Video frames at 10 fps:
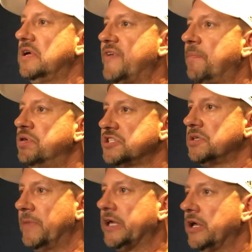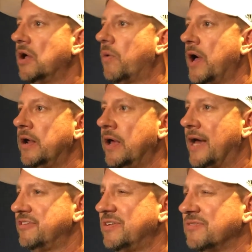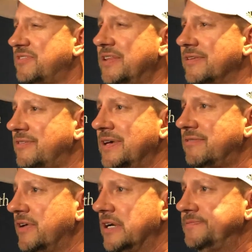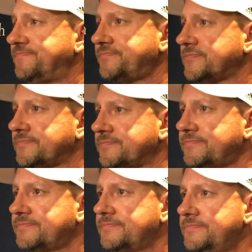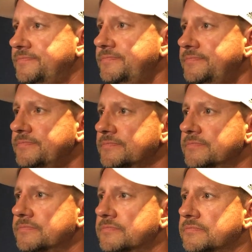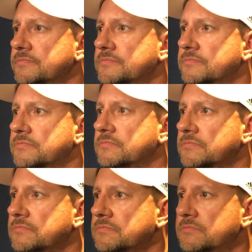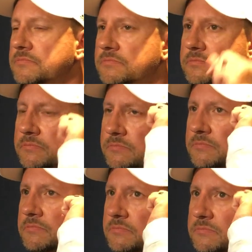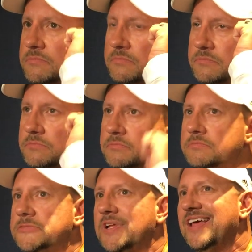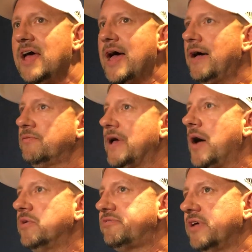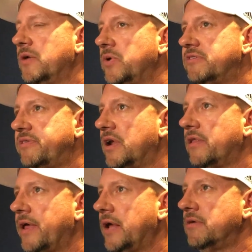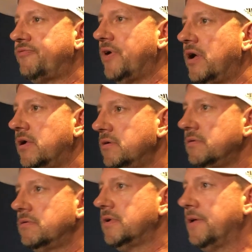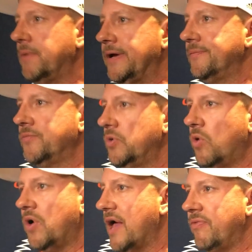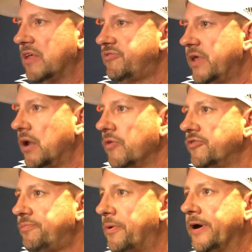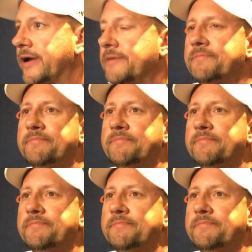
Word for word: If I pushed them, they could go right now. I just don't see the sense in it. How does that impact the competition for that left tackle spot potentially? Who's in the mix there? I, I would say we'd settle that in fall. I mean, we won't have that settled in spring.